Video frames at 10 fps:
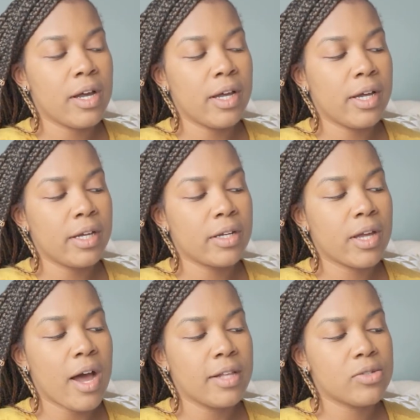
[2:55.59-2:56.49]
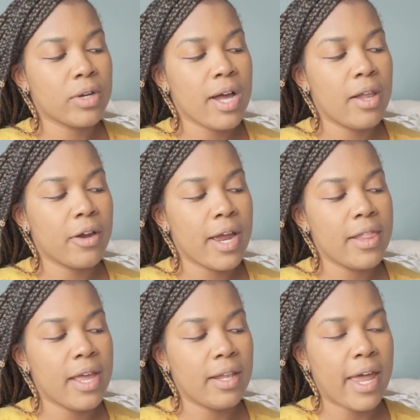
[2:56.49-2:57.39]
a contour color,
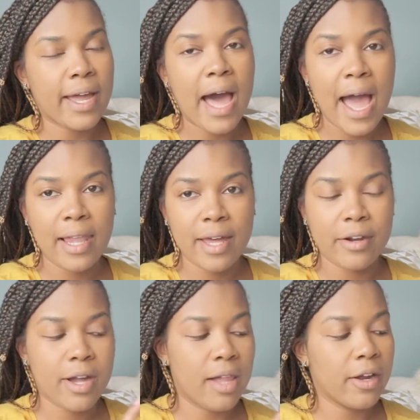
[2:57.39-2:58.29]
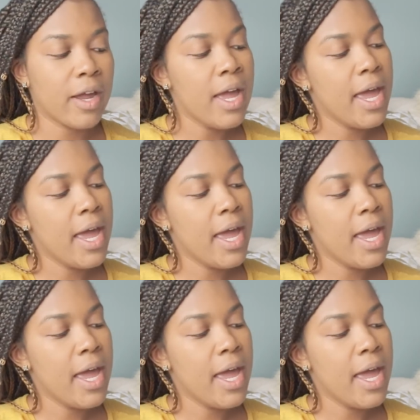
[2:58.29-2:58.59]
and then like a highlighter color.